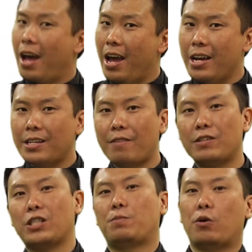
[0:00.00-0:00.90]
And ever
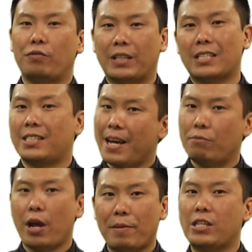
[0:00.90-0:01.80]
since proving that Sam
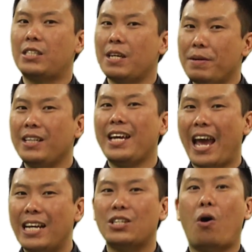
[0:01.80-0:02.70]
Raimi seemingly
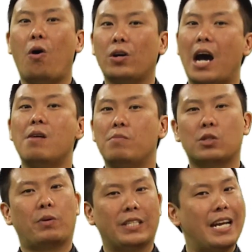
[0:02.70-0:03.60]
hates all comic
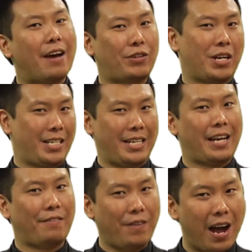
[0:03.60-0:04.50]
books printed after
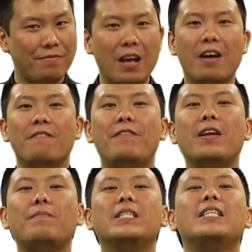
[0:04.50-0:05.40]
1985,
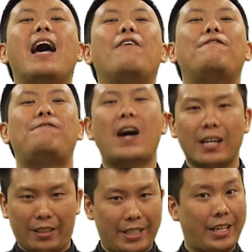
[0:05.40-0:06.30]
Venom is now
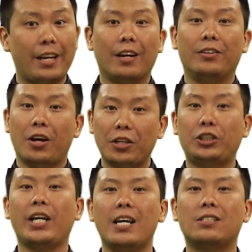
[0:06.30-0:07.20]
finally getting another
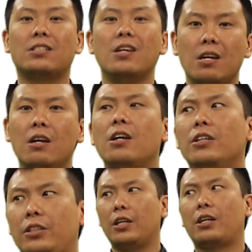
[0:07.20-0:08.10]
chance
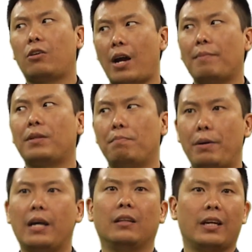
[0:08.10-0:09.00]
to crap the
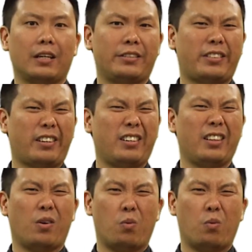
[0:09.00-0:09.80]
bed like a turd in the